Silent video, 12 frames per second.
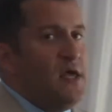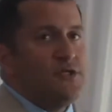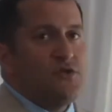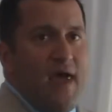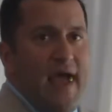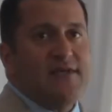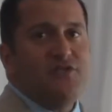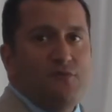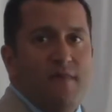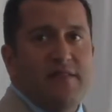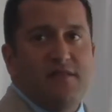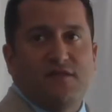So as
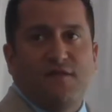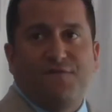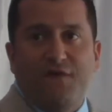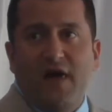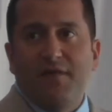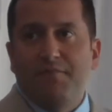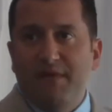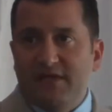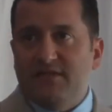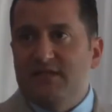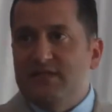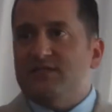you make this a fun
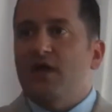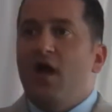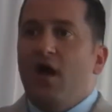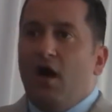business,